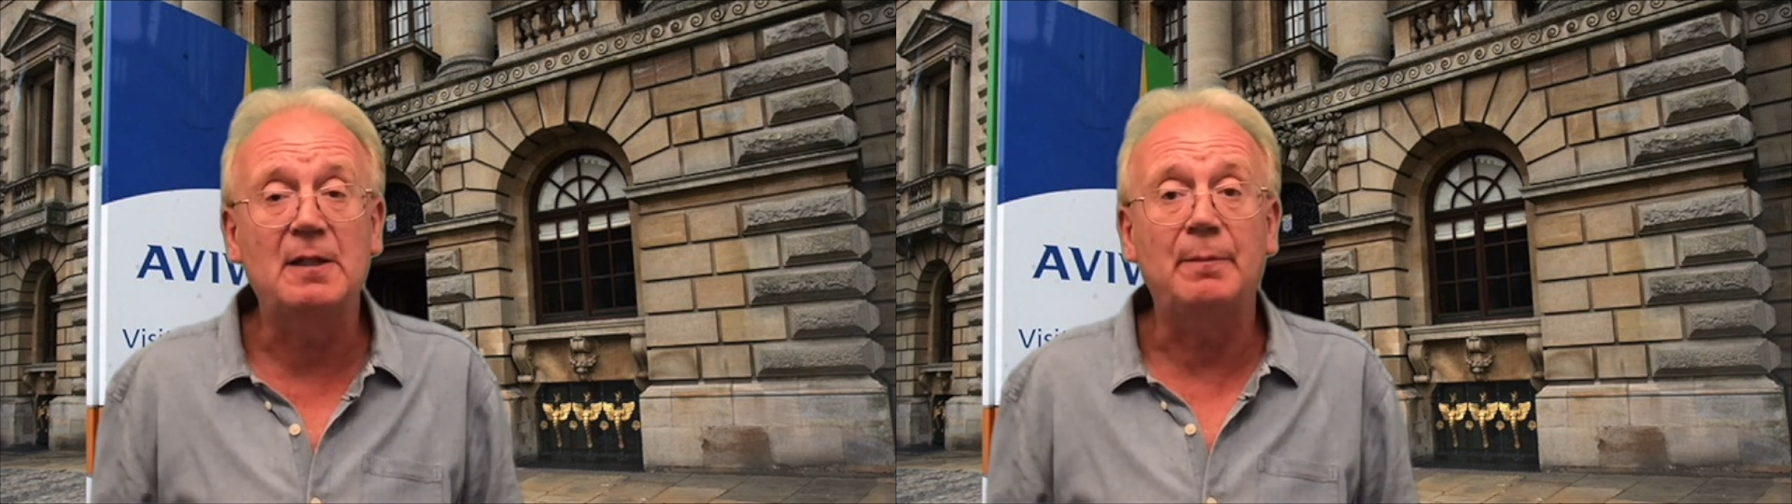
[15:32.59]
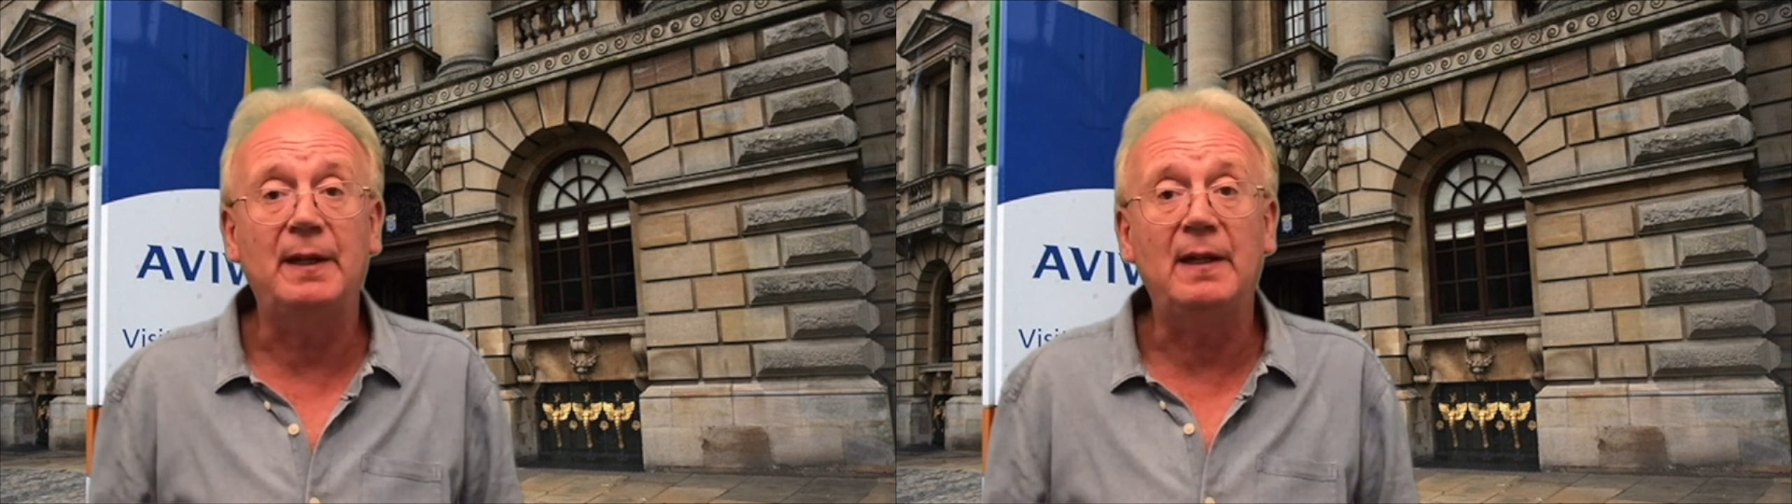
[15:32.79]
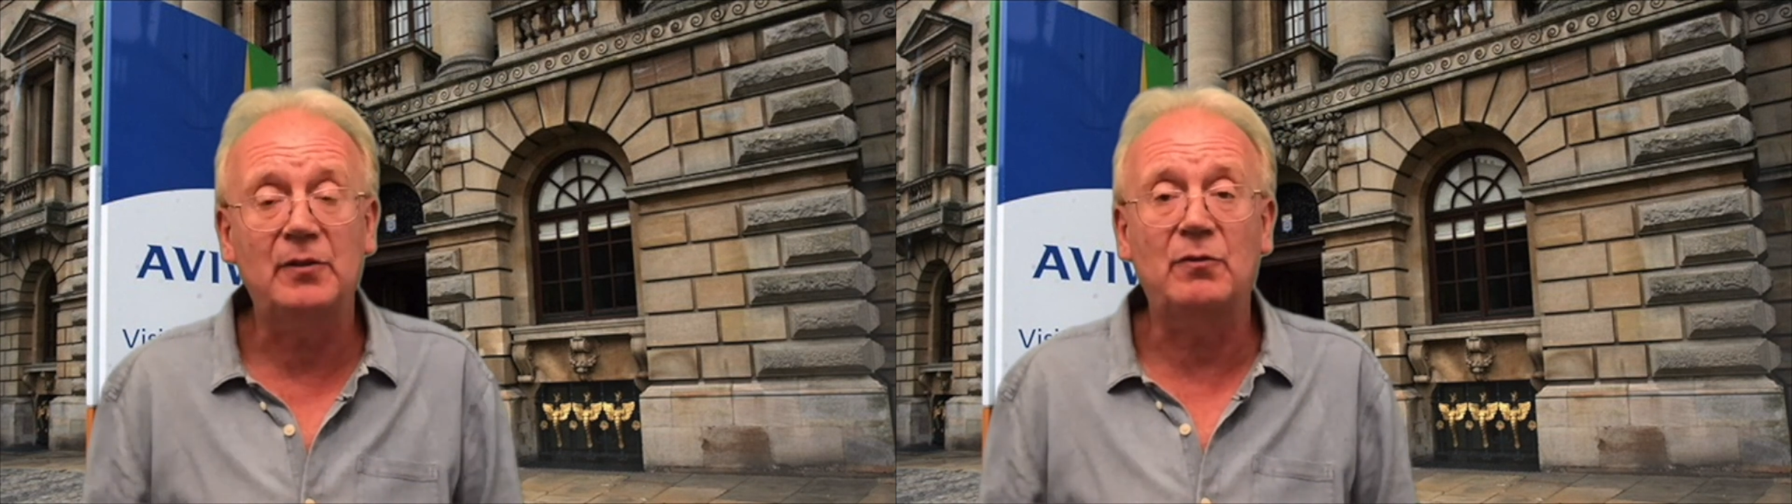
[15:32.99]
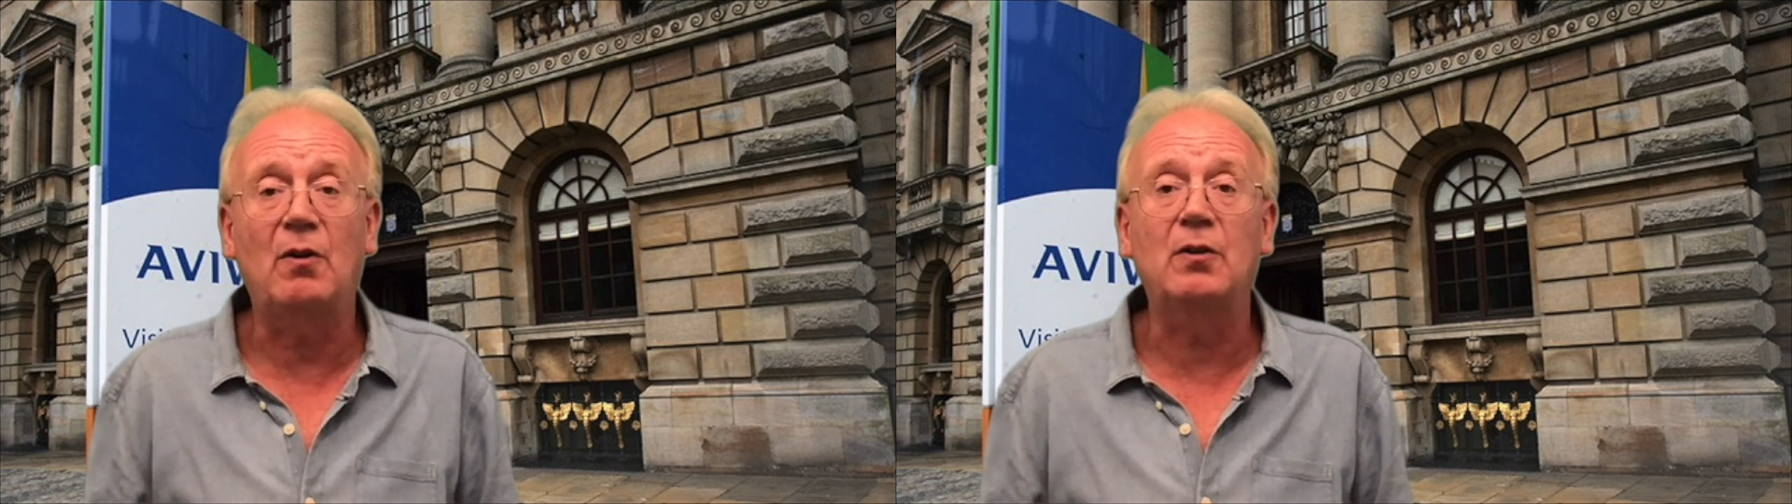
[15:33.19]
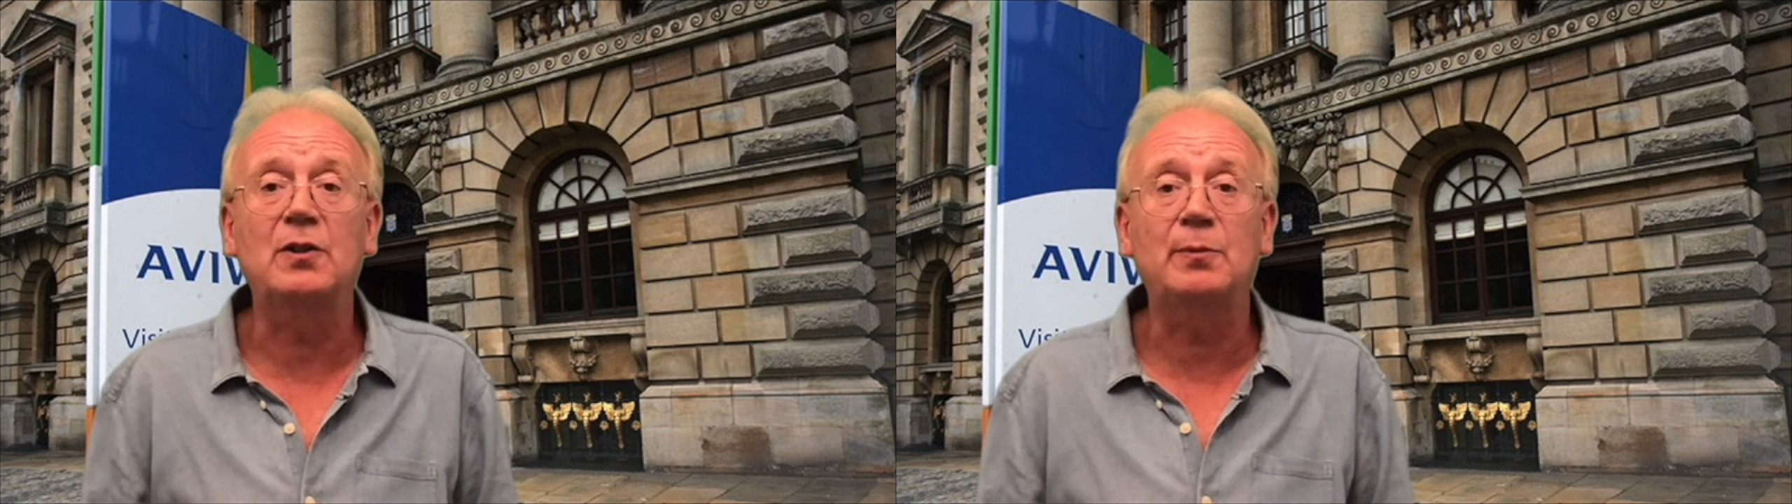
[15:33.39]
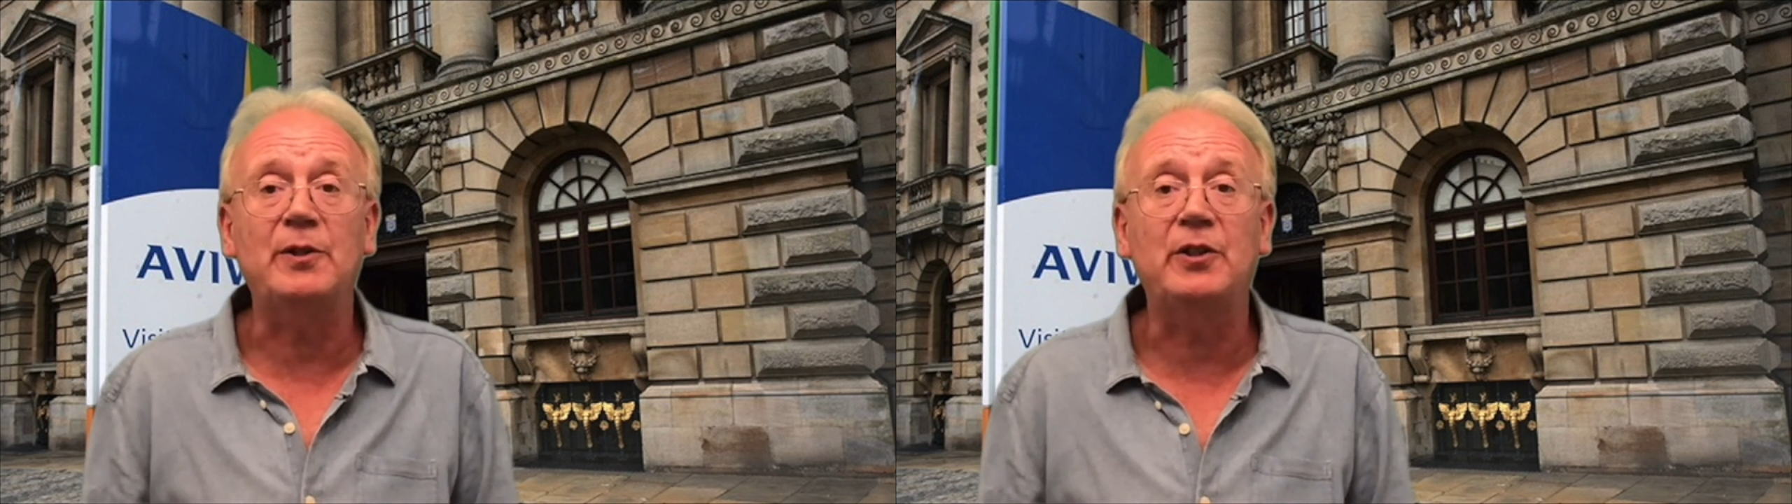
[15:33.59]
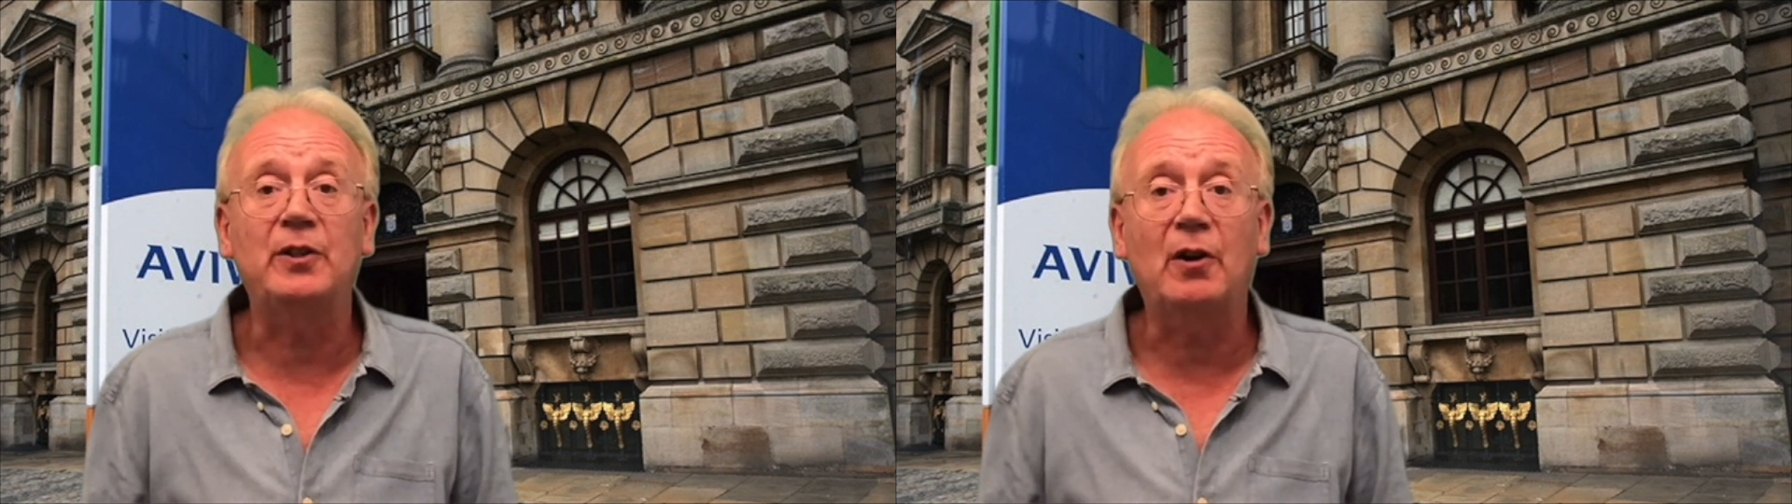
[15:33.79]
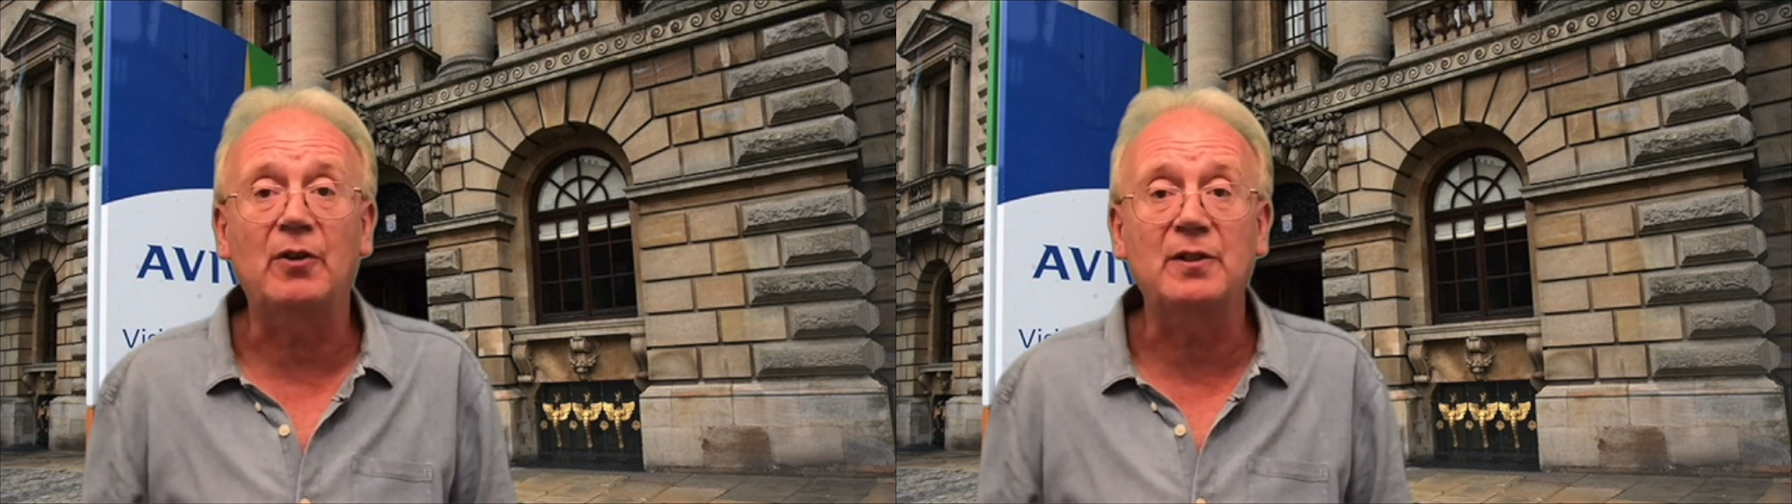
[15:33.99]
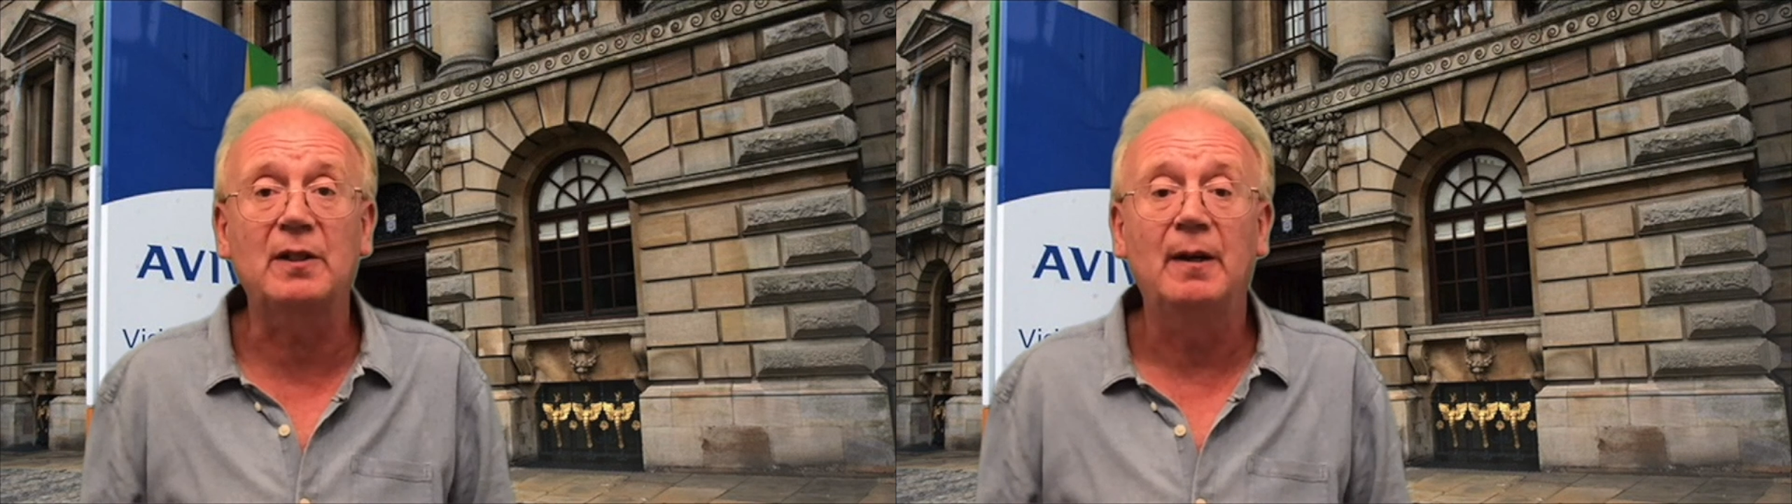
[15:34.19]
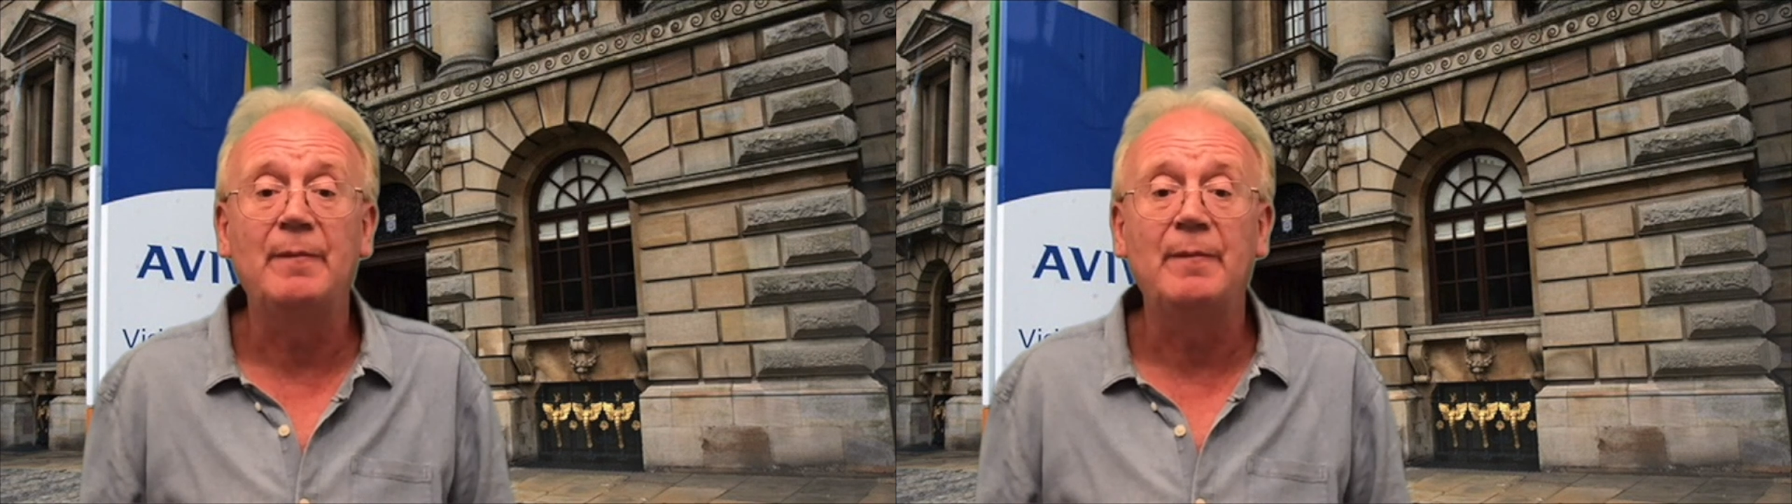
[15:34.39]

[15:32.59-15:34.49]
to be strong switching costs.